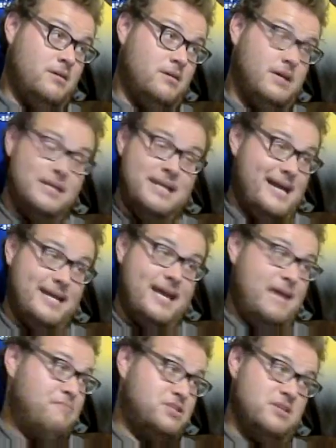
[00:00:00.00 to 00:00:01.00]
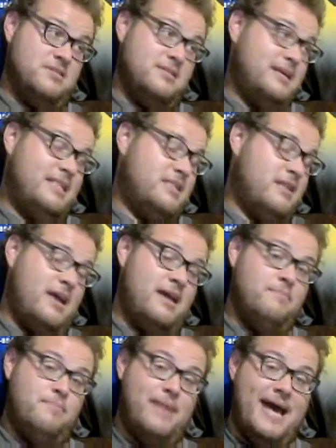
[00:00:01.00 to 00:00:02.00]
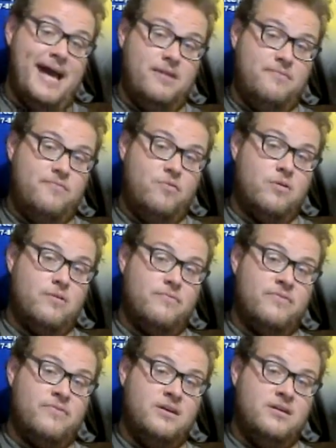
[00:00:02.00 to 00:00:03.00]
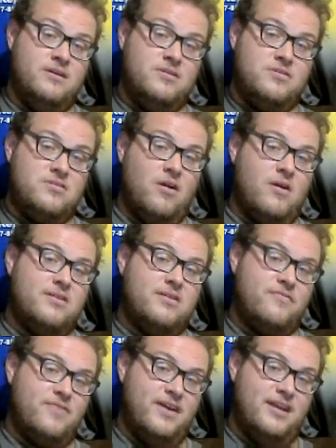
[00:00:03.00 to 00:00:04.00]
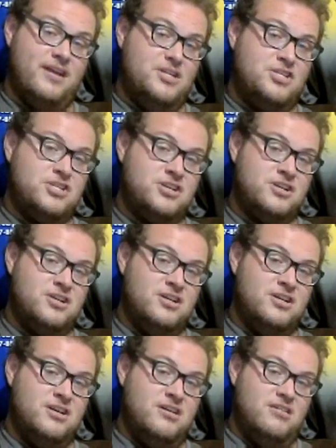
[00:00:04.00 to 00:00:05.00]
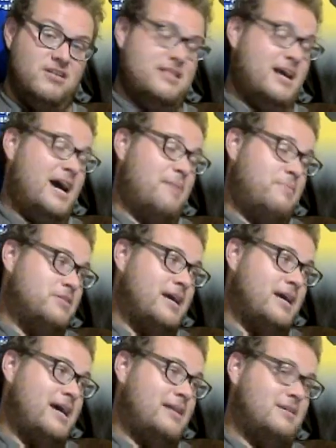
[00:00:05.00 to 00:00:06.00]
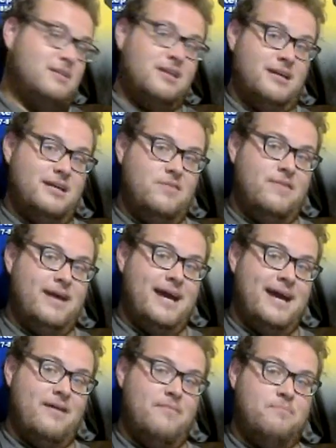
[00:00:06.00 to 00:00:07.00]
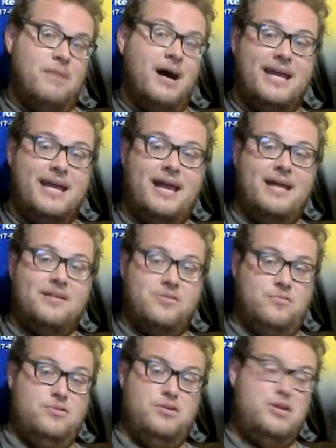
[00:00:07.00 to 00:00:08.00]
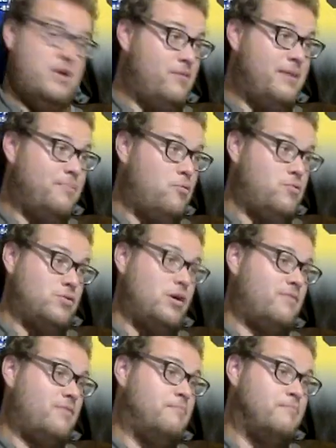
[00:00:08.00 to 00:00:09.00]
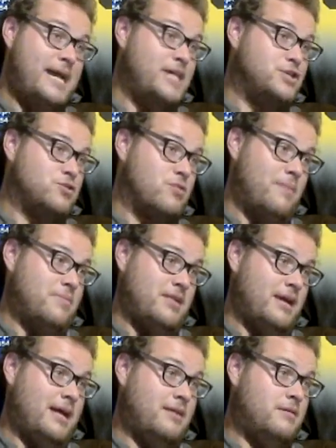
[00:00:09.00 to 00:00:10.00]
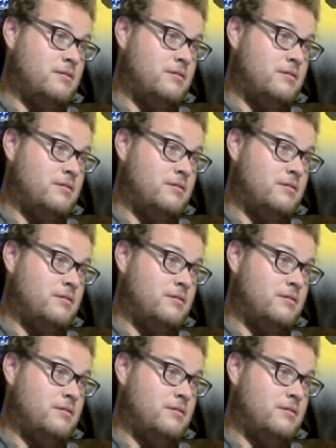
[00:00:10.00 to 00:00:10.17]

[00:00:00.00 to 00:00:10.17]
And that game was just insane. Back and forth, start to finish. On top of that, like you have Baez who nearly pulls off a major upset